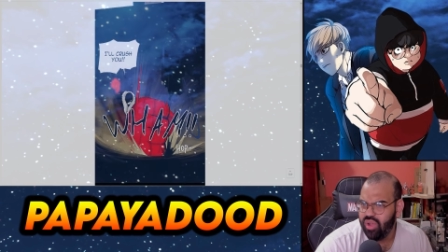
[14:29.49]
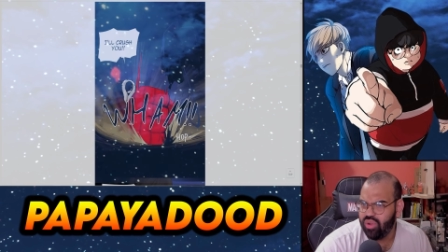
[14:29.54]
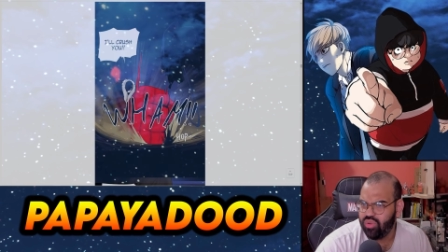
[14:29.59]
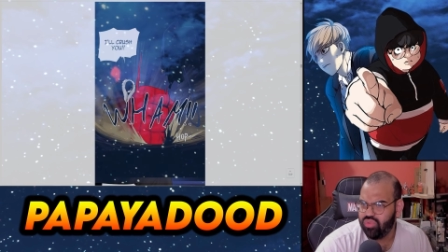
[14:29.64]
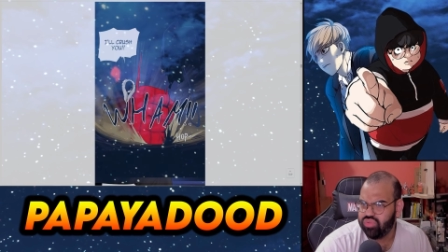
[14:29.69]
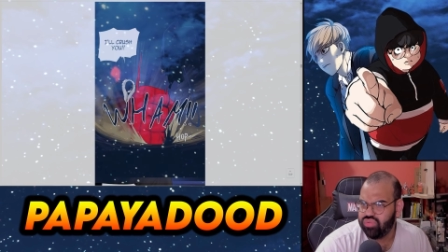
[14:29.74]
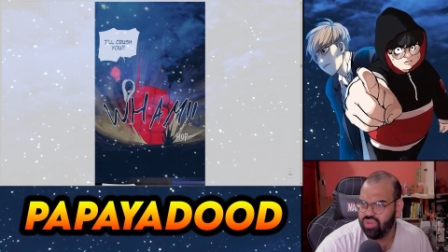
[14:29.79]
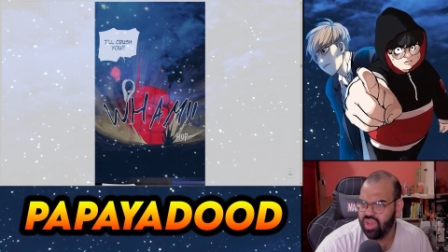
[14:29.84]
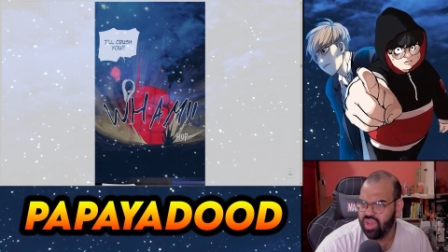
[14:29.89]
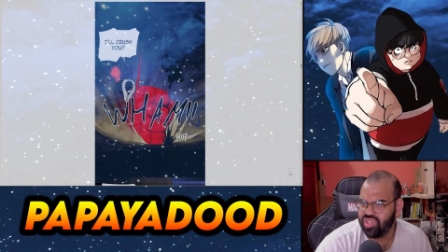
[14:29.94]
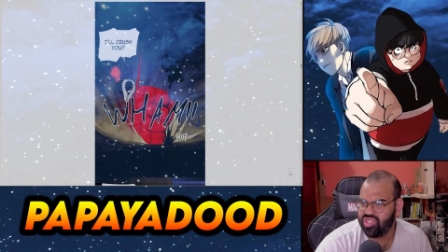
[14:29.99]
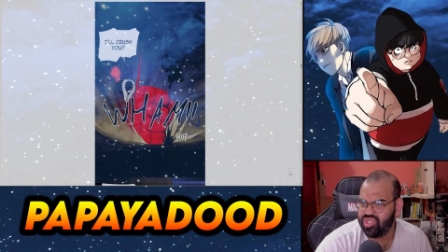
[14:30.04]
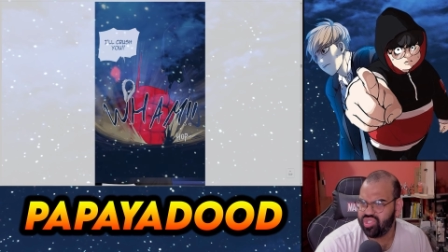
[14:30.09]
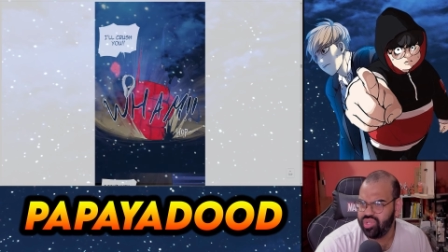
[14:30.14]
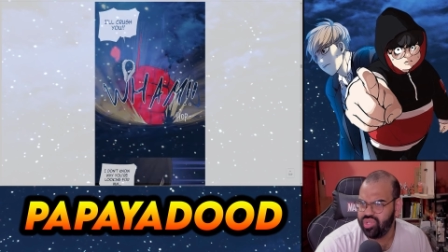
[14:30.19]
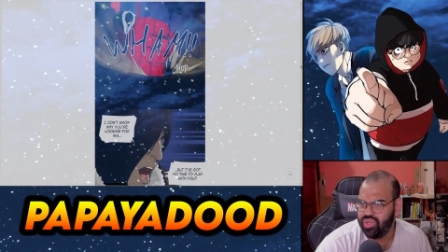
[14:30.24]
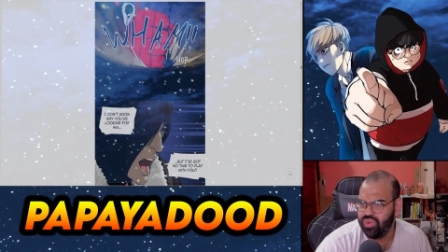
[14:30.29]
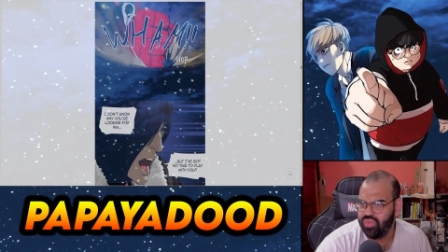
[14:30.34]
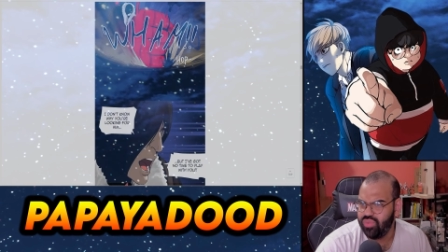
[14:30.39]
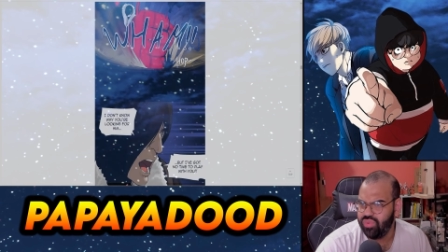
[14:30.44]
I'll
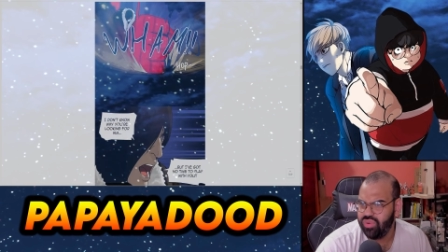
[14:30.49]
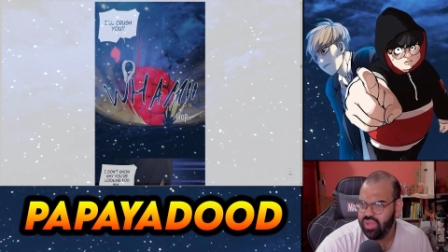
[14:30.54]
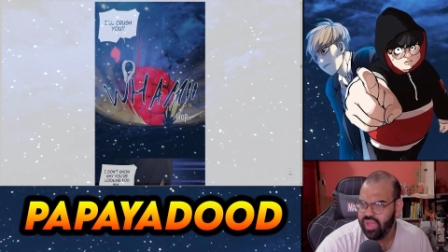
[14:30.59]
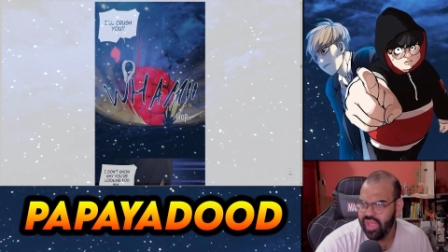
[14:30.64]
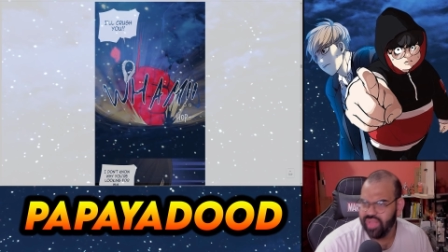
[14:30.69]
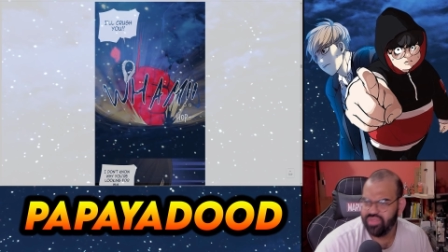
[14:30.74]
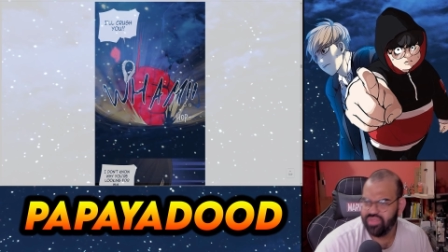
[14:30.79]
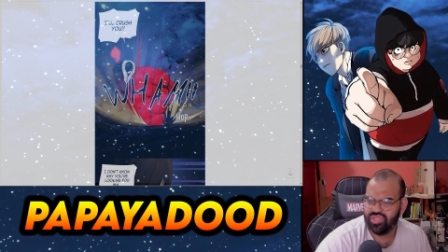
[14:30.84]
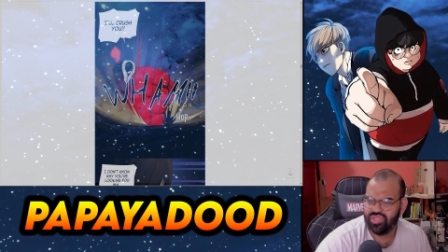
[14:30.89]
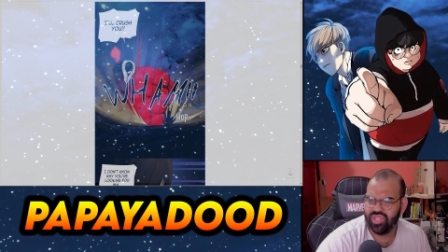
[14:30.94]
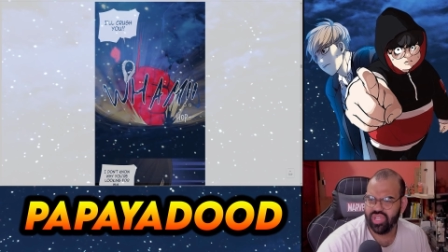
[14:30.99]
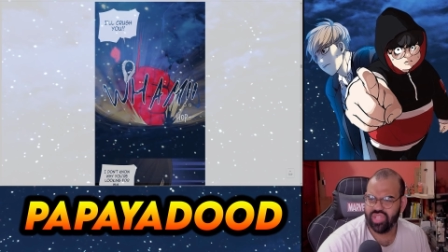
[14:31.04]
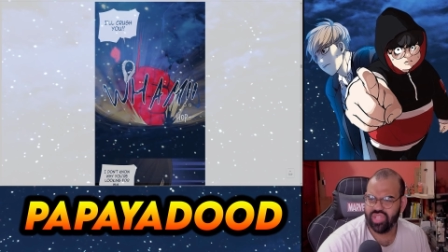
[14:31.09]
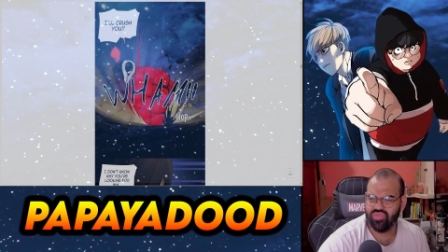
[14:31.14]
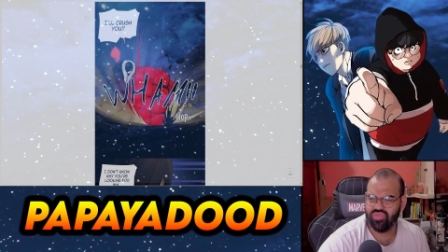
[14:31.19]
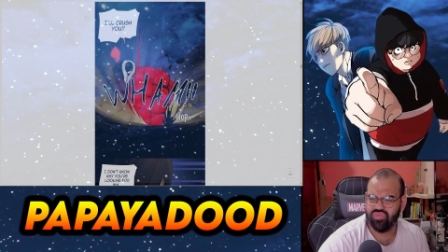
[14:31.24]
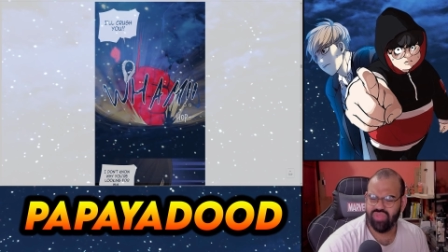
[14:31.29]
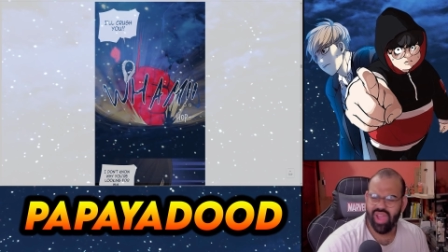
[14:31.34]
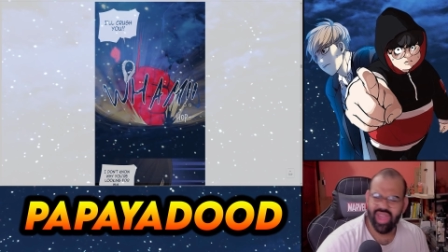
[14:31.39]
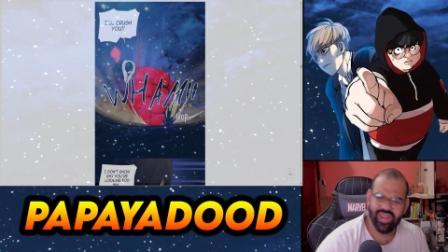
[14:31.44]
crush you. Interesting,
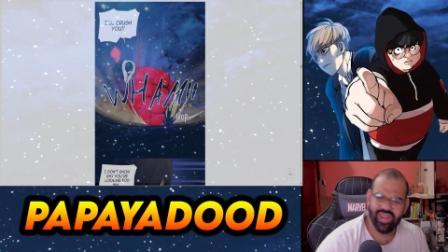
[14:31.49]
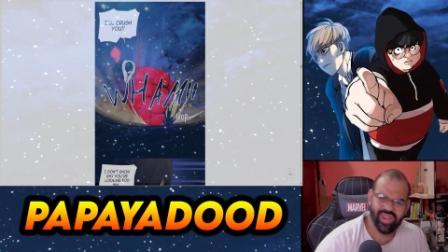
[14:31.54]
it's red